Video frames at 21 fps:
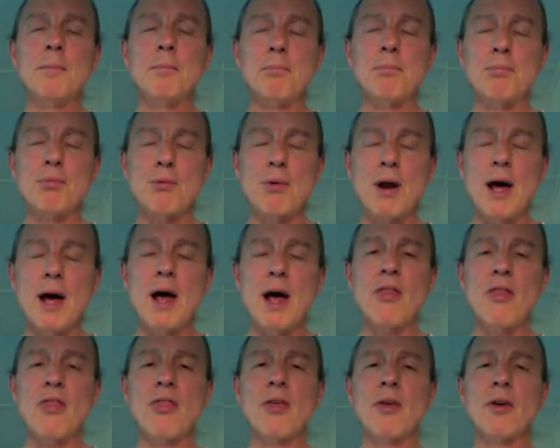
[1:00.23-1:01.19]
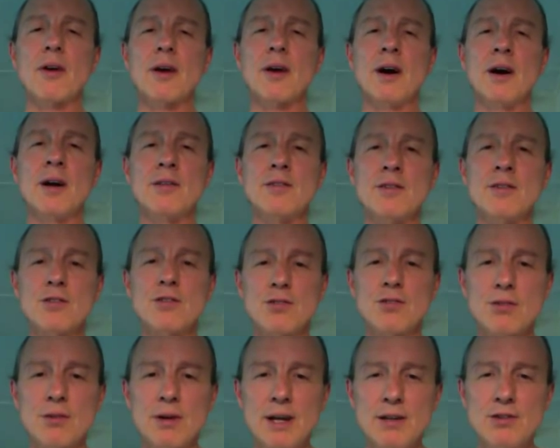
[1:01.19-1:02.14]
breath,
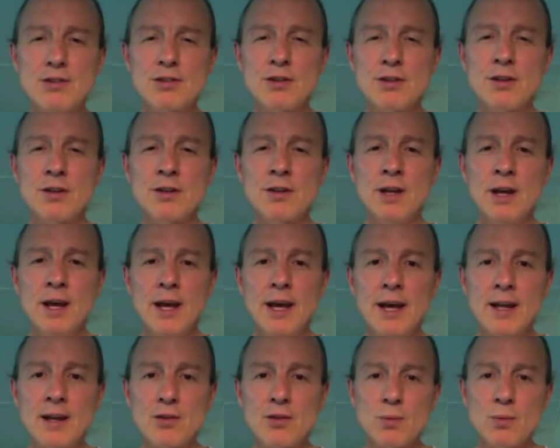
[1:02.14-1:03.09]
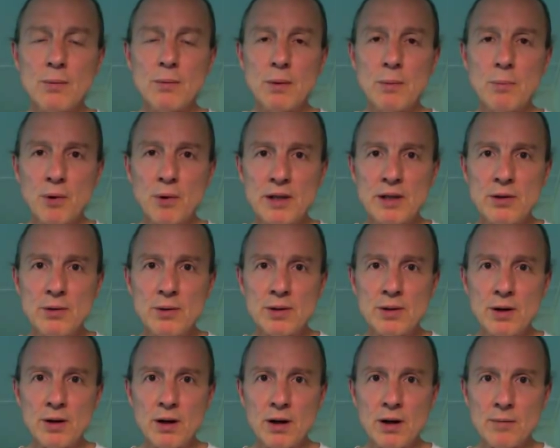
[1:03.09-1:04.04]
concentration, and it's what we bring you in
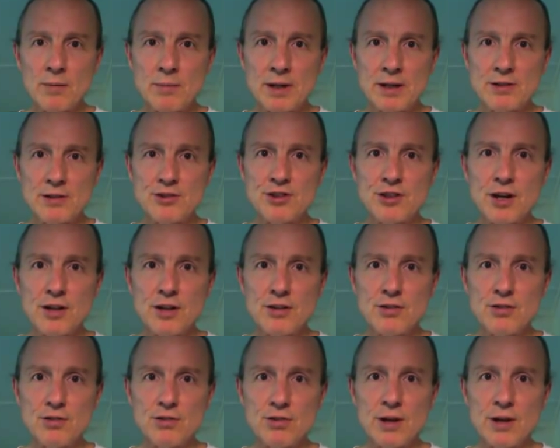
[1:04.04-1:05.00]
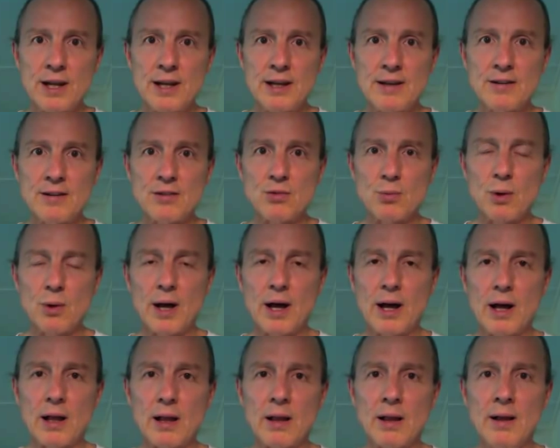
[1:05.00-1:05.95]
the Heart Mind Shiatsu training as
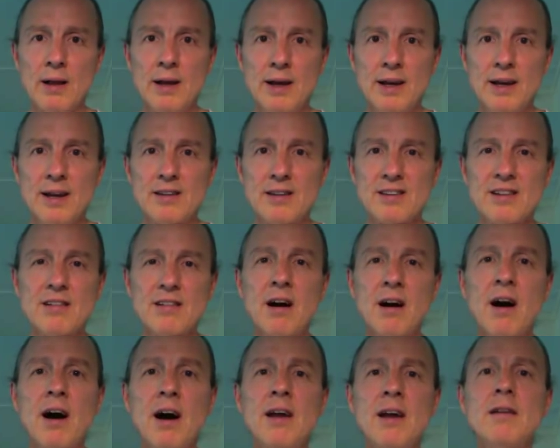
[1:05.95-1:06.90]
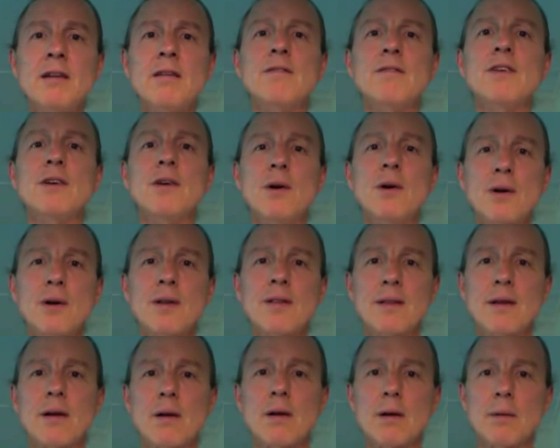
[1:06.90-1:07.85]
well. It's a kind of yoga
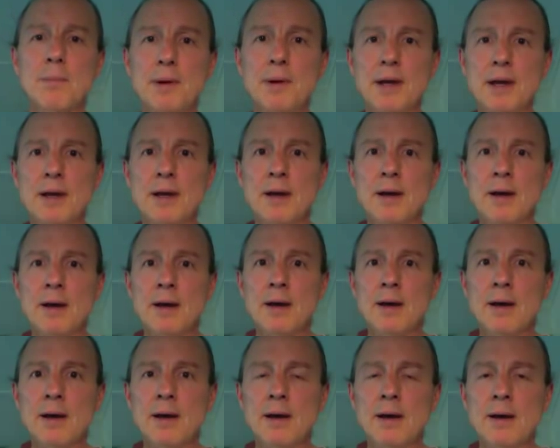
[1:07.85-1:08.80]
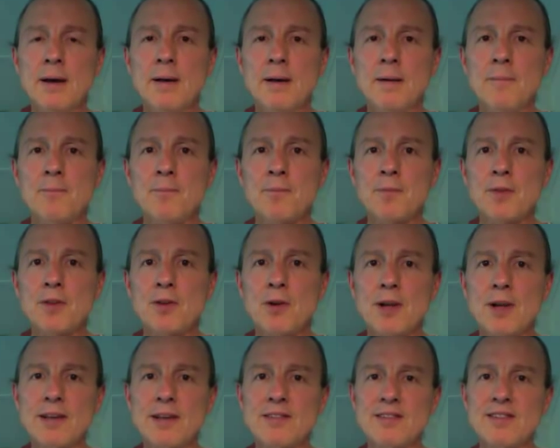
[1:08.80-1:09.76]
therapy. So
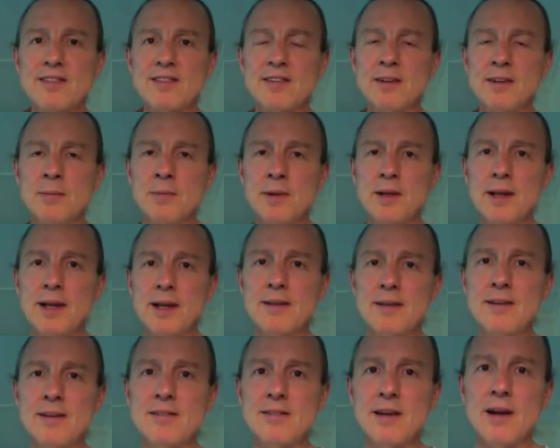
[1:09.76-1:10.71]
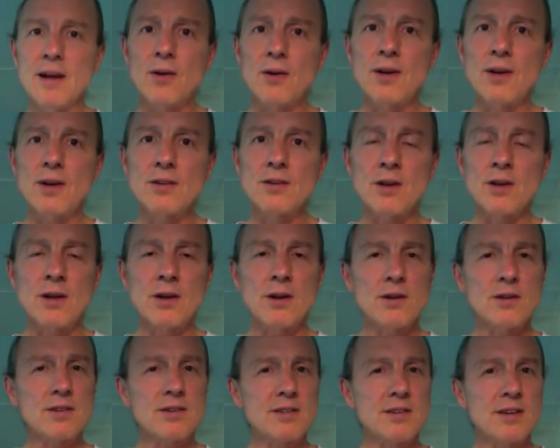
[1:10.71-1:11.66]
let's stimulate these areas on our
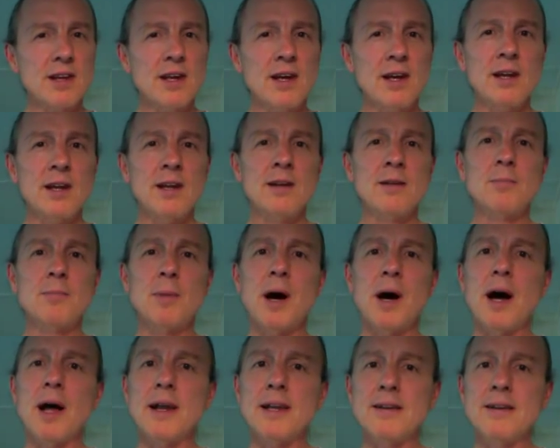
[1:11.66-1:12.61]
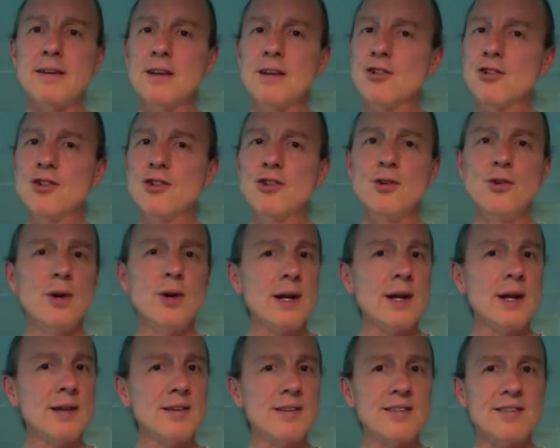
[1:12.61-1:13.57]
skin, body tissue,
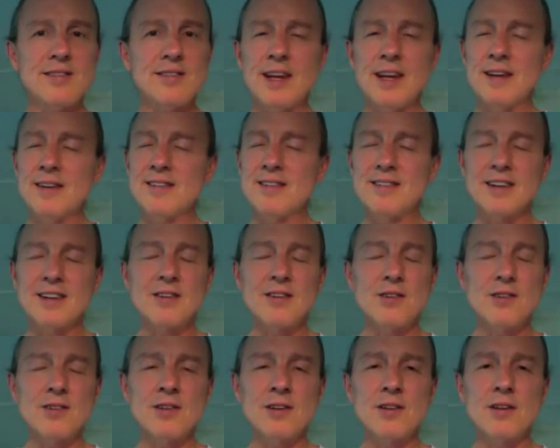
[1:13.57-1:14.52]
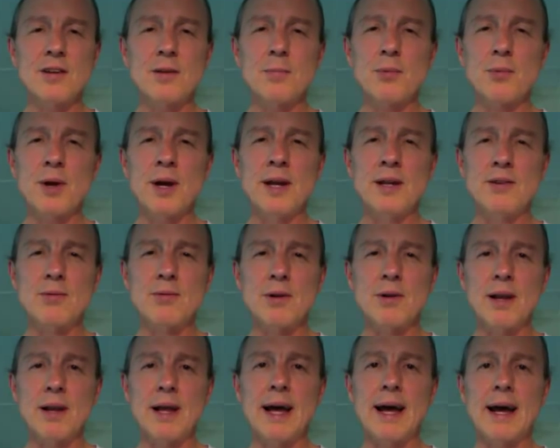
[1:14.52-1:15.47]
and send signals into the brain to
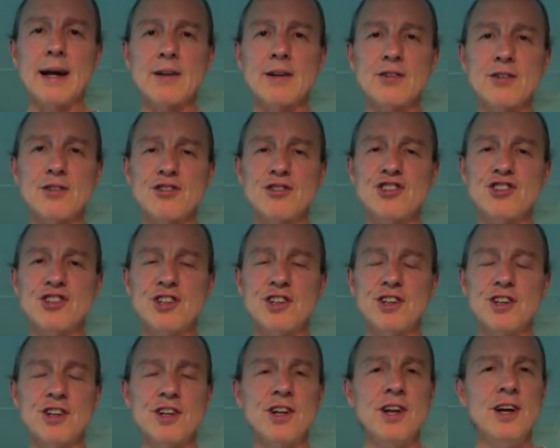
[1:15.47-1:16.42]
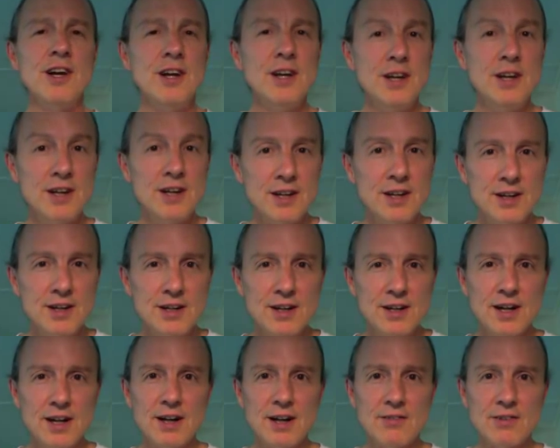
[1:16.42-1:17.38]
relax, chill,
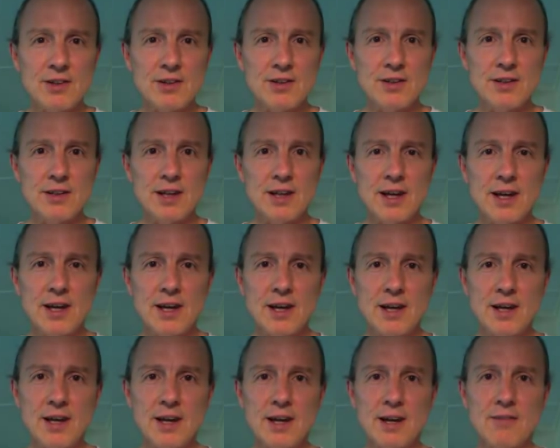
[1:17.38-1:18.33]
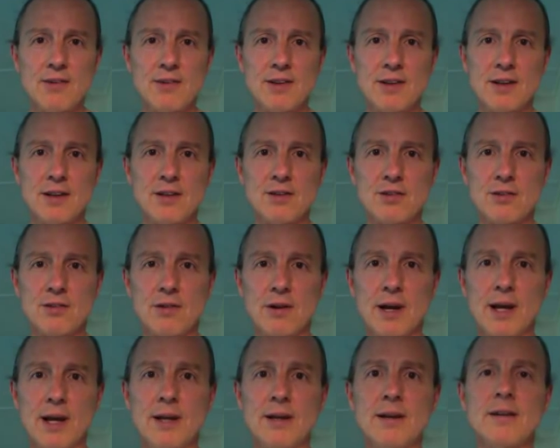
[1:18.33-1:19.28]
have a good day. Everything is
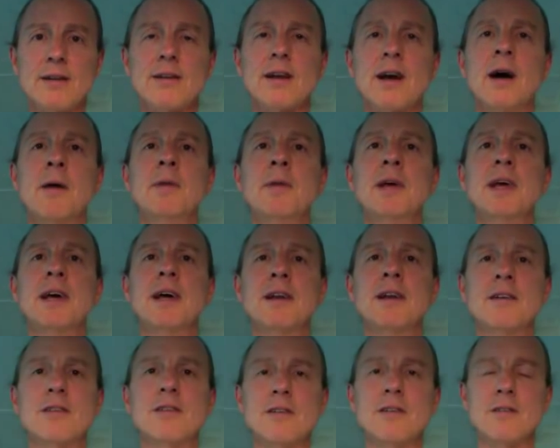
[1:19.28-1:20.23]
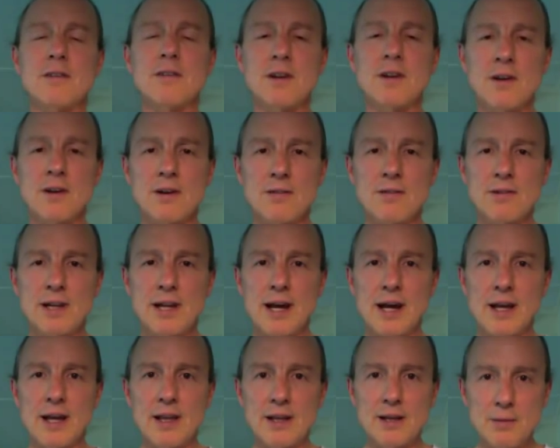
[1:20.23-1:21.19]
great. Come into current
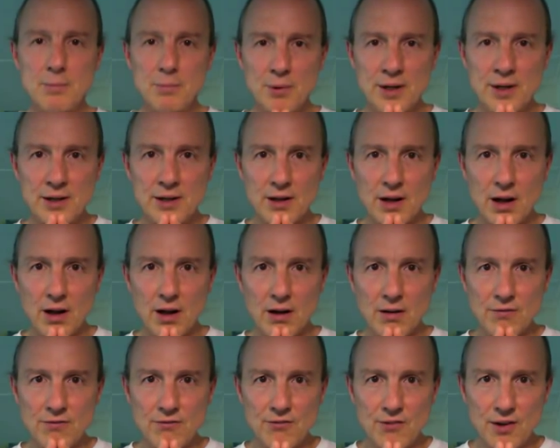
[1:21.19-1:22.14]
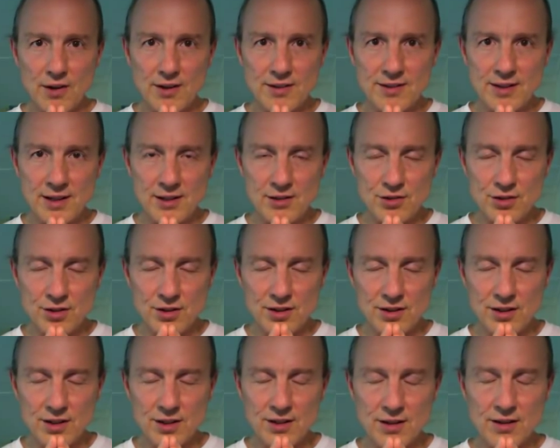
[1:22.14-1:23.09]
reality, bring our full attention
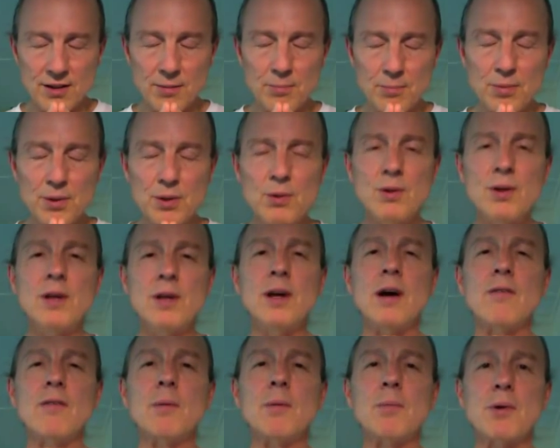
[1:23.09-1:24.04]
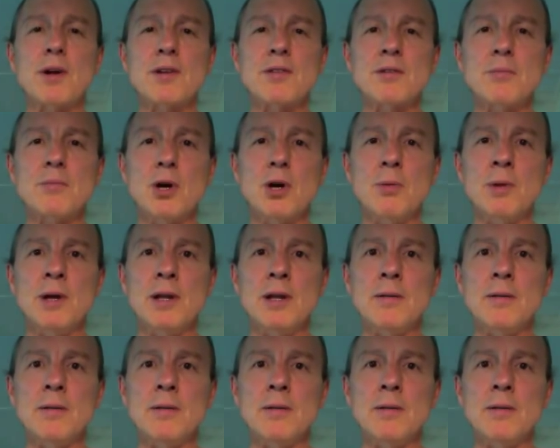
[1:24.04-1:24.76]
into the beauty of the present moment.